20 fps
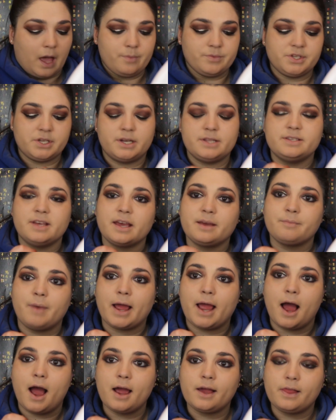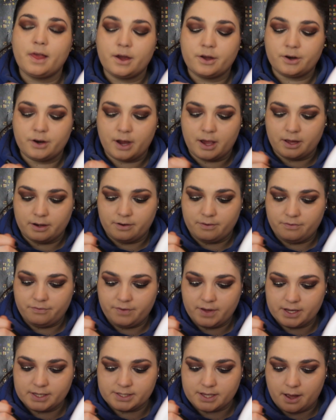I'm just going to take my eyeliner and
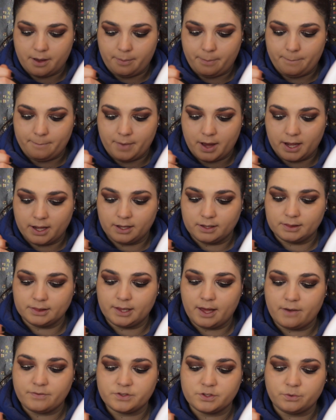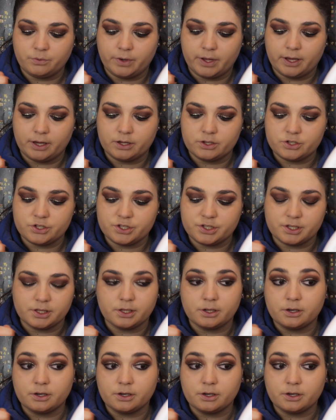fix up my left wing just a